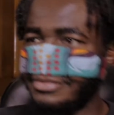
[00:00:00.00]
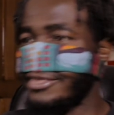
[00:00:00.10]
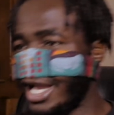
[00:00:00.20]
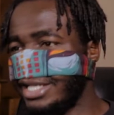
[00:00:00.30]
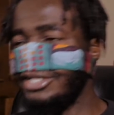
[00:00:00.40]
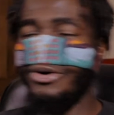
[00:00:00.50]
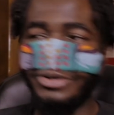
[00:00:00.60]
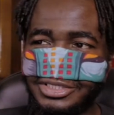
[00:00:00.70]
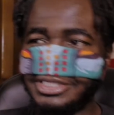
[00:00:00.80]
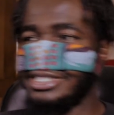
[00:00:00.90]
I didn't know
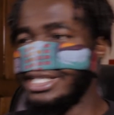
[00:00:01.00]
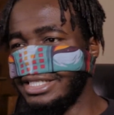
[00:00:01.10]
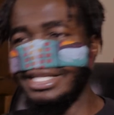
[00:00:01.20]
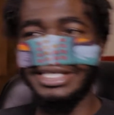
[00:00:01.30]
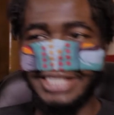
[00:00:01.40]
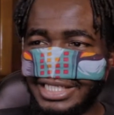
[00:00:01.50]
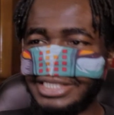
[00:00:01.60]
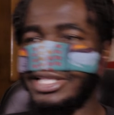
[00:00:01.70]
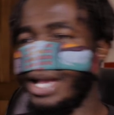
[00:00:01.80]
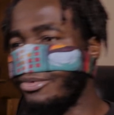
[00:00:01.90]
Indians had
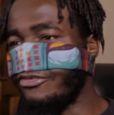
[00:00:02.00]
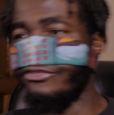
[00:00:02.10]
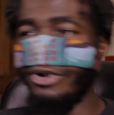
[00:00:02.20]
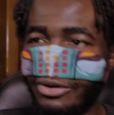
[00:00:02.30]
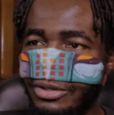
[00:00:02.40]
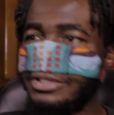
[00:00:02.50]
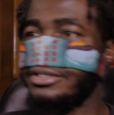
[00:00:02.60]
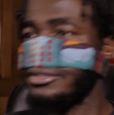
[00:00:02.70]
this type of flow.